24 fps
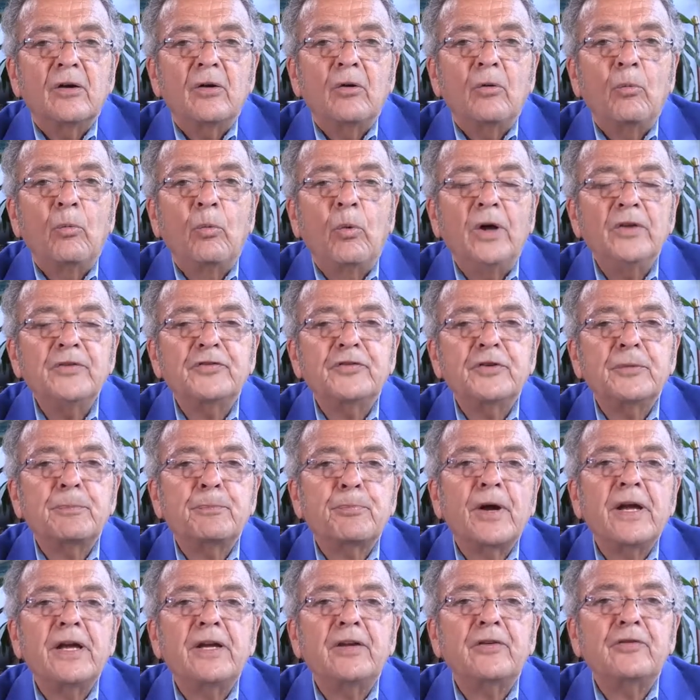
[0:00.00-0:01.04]
Once it
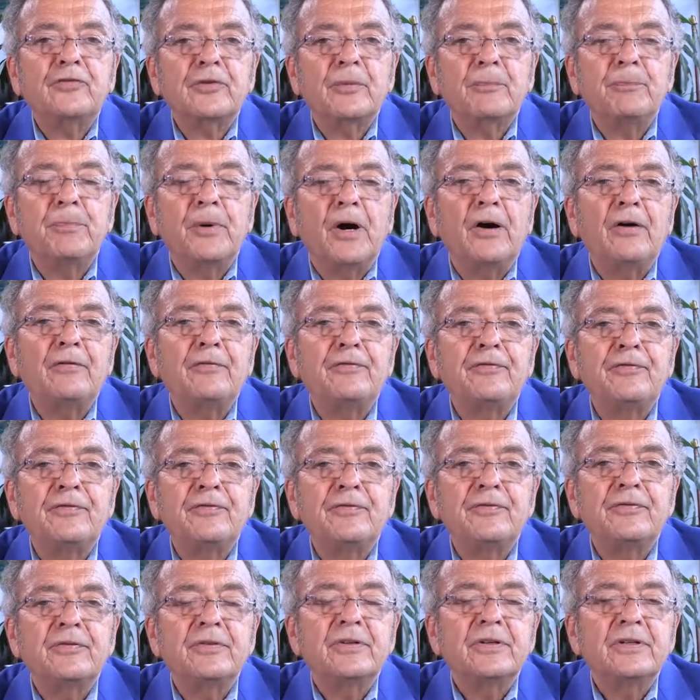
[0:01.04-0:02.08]
breaks
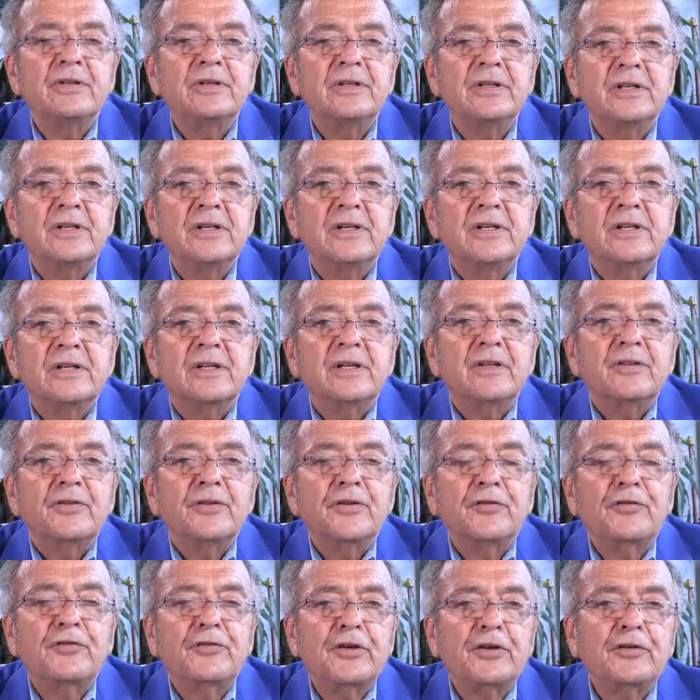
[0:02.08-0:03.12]
above
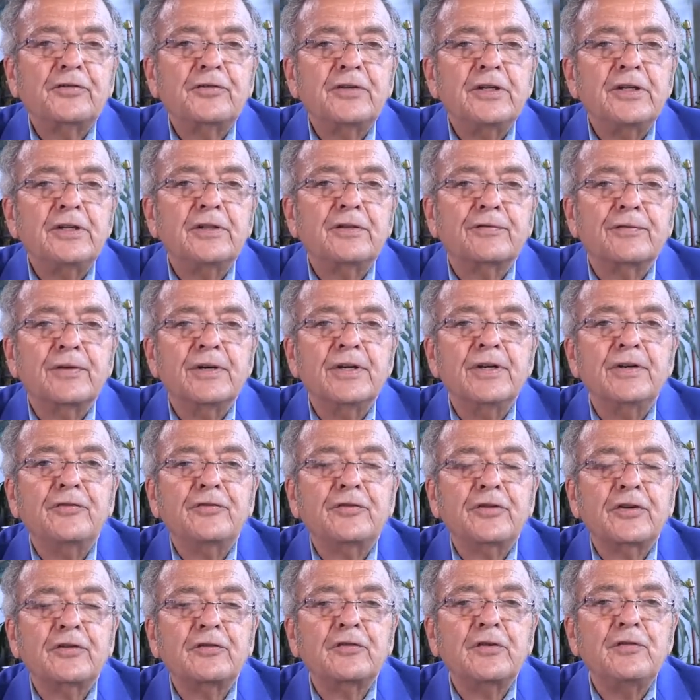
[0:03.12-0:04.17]
the 63,
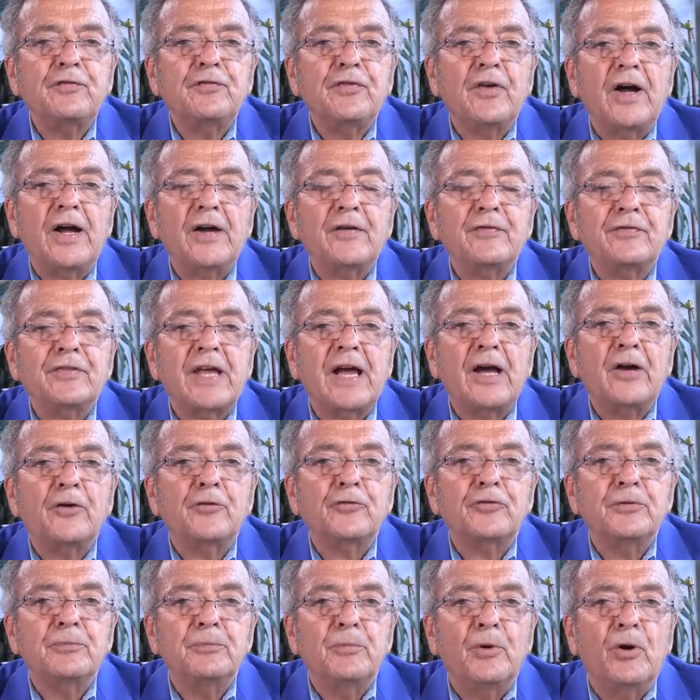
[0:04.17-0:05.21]

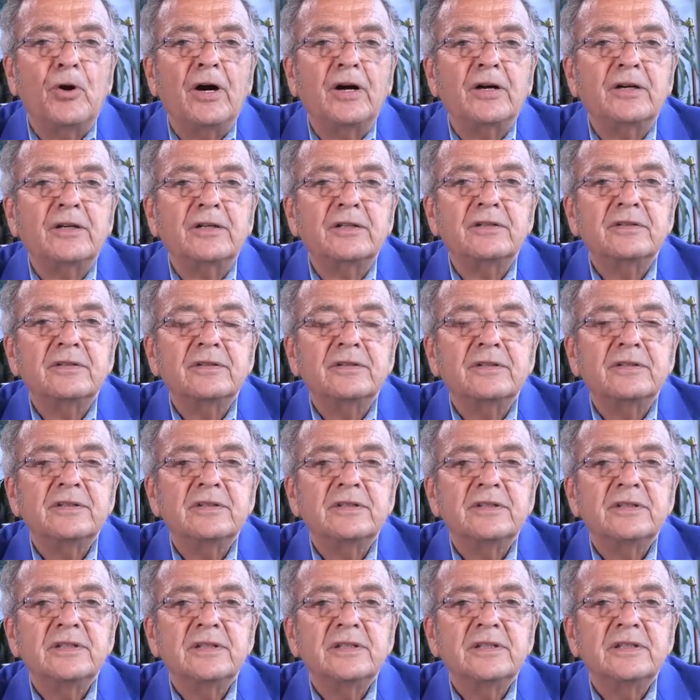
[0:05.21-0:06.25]
65,000 mark,
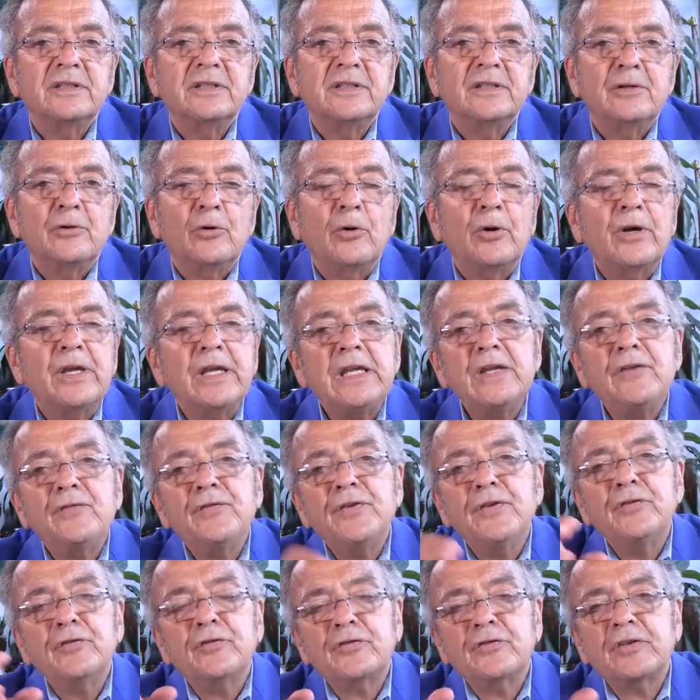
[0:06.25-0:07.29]
or
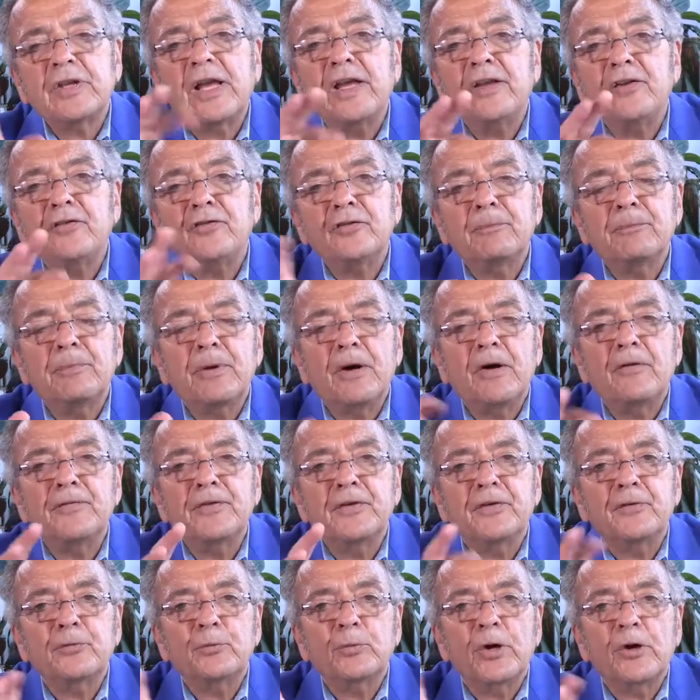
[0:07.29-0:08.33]
even stays above
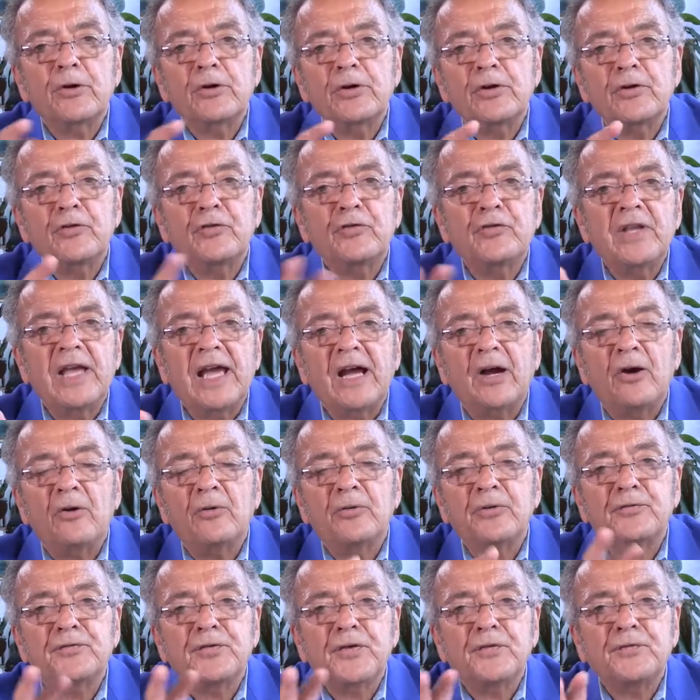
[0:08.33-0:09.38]
this where it is now
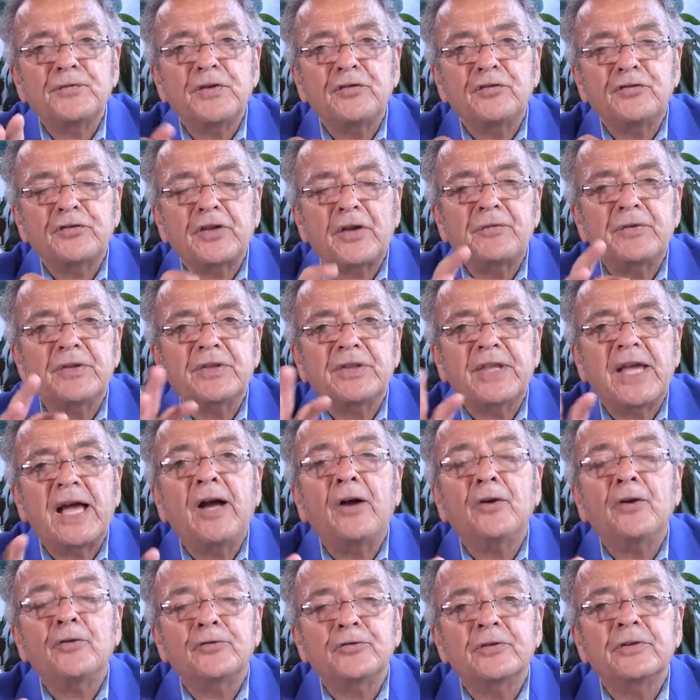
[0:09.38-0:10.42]
in the
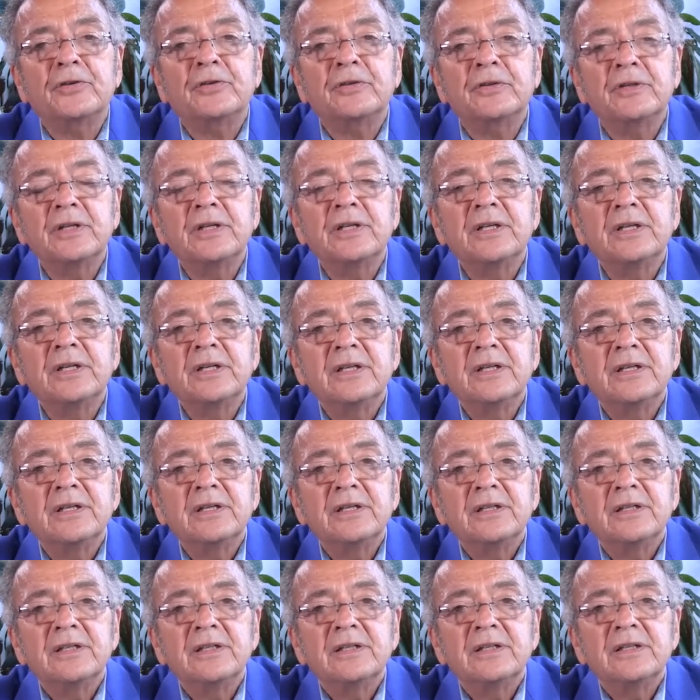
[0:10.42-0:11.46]
57,000,
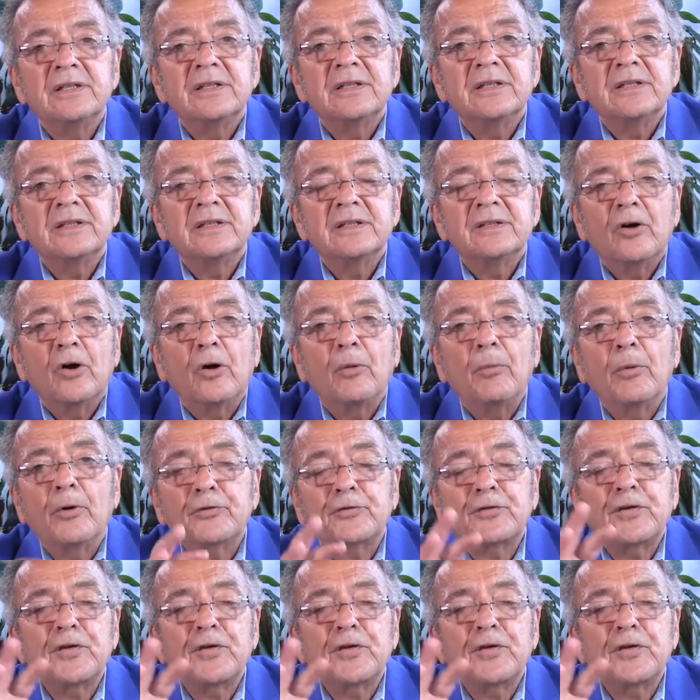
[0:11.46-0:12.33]
almost